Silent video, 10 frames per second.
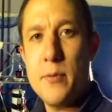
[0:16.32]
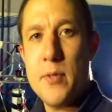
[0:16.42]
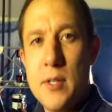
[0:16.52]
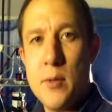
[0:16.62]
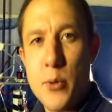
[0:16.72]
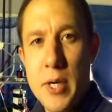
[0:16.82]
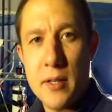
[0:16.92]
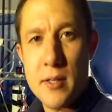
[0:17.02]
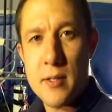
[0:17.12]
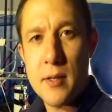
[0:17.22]
If you've seen
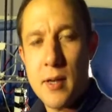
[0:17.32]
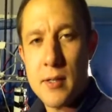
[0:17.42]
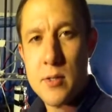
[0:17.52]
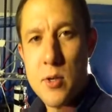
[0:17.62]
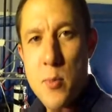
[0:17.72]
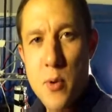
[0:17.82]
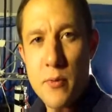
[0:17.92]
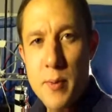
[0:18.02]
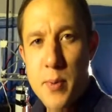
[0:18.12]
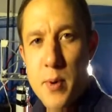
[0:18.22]
Ridley Scott's new
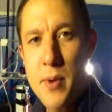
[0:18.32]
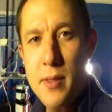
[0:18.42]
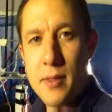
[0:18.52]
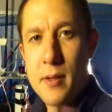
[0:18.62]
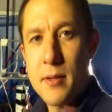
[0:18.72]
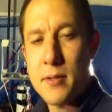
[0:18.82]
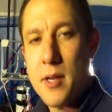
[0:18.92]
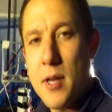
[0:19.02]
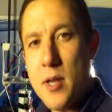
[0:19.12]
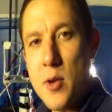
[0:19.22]
movie
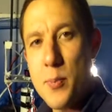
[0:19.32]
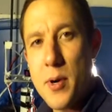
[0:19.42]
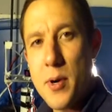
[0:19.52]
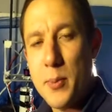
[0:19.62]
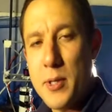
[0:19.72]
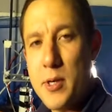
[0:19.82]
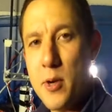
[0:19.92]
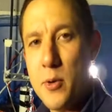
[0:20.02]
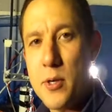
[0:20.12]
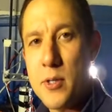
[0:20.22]
Prometheus, you probably
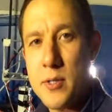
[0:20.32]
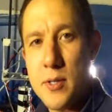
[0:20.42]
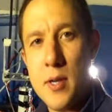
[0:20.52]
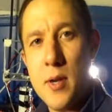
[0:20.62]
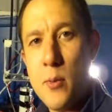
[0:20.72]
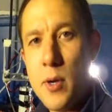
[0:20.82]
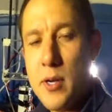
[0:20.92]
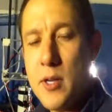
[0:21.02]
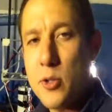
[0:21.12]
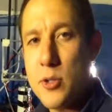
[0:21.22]
noticed
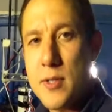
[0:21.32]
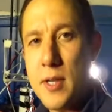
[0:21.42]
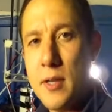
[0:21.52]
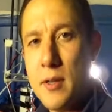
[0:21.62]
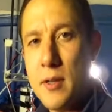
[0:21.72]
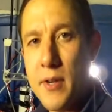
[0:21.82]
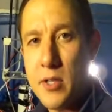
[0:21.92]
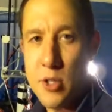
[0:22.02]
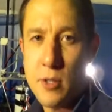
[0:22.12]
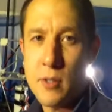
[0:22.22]
one interesting
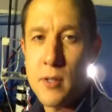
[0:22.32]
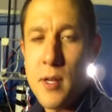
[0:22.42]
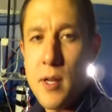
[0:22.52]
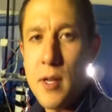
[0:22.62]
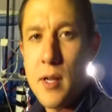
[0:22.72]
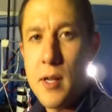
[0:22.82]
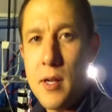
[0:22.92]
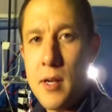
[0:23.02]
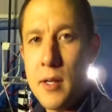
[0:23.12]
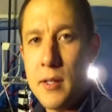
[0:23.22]
invention
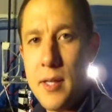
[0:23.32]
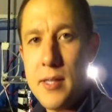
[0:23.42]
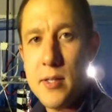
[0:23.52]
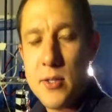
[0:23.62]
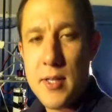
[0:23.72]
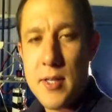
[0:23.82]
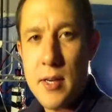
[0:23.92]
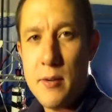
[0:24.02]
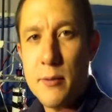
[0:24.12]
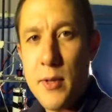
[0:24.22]
a laser
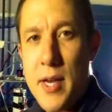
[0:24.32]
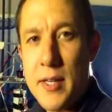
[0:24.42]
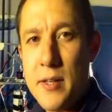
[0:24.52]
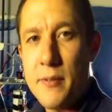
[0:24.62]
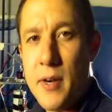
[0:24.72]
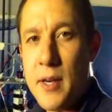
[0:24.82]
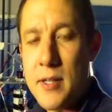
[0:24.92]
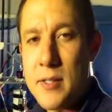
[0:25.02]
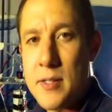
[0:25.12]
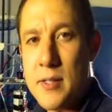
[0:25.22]
scanning flying
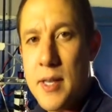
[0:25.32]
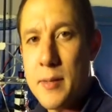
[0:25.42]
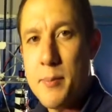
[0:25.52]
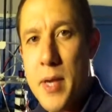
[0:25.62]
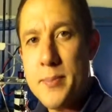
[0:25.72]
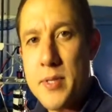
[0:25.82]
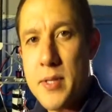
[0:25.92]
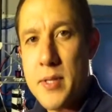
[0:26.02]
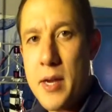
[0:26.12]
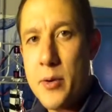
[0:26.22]
device that
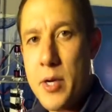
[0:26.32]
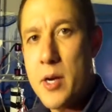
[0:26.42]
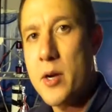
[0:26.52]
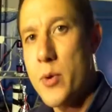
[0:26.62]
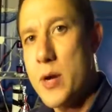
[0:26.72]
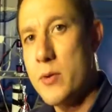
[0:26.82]
maps the area